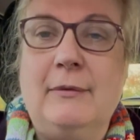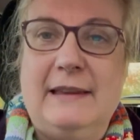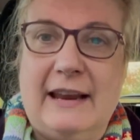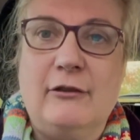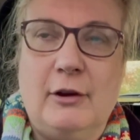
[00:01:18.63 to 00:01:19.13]

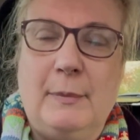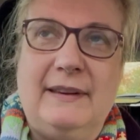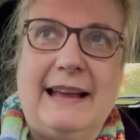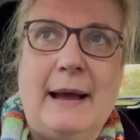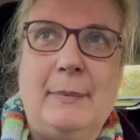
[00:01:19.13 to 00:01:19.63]
Knit group is
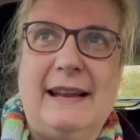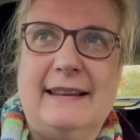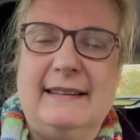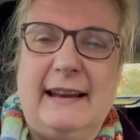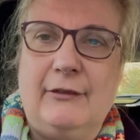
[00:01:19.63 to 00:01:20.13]
happening
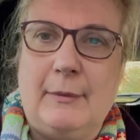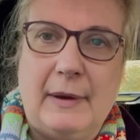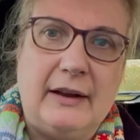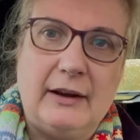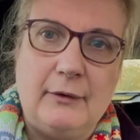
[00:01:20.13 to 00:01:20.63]
this evening, but
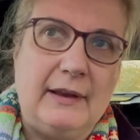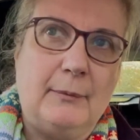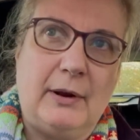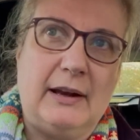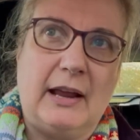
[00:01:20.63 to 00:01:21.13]
I don't think I'm
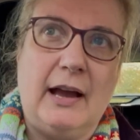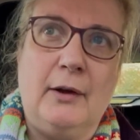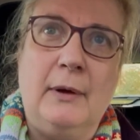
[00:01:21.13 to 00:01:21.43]
going to go.